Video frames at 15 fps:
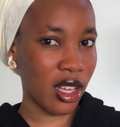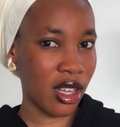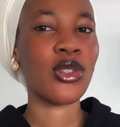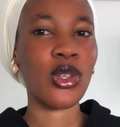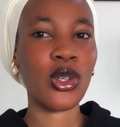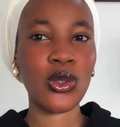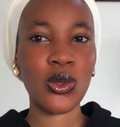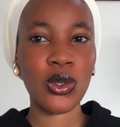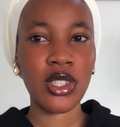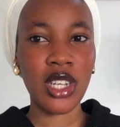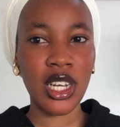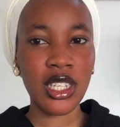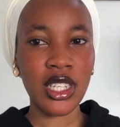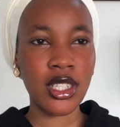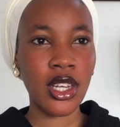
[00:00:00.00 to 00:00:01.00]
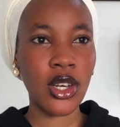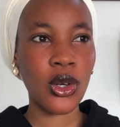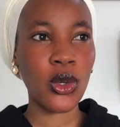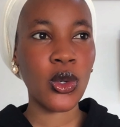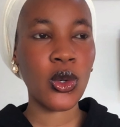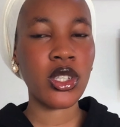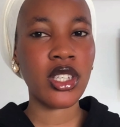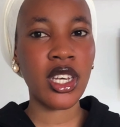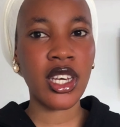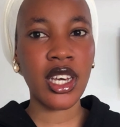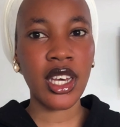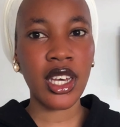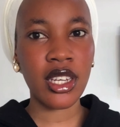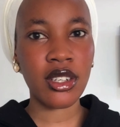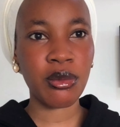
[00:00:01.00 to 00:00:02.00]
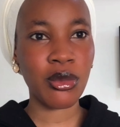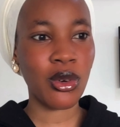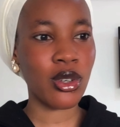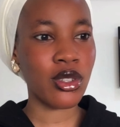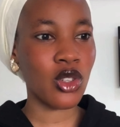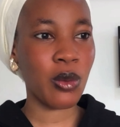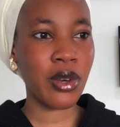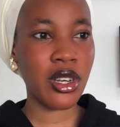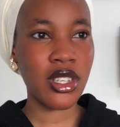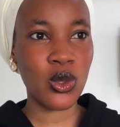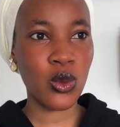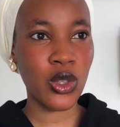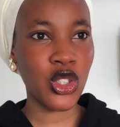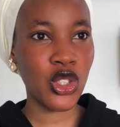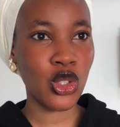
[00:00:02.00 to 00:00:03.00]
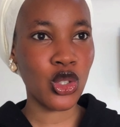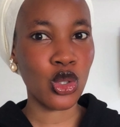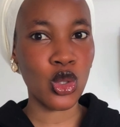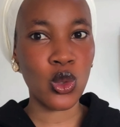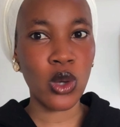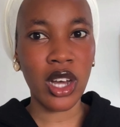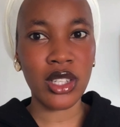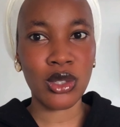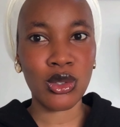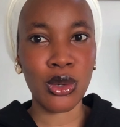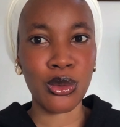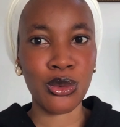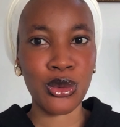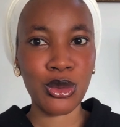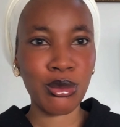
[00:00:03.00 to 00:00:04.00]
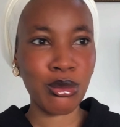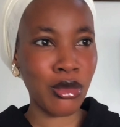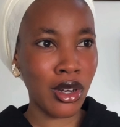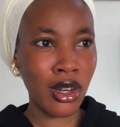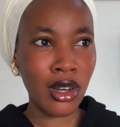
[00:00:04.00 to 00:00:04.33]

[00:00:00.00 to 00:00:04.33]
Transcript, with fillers: don't do that go naked because nobody's watching you you're at your room